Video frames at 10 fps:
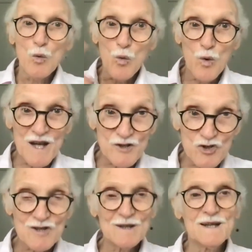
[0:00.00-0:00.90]

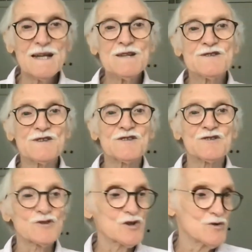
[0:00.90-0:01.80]
Which leads
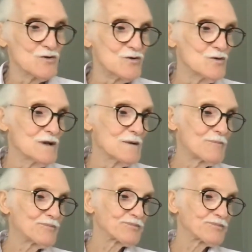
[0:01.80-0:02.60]
us to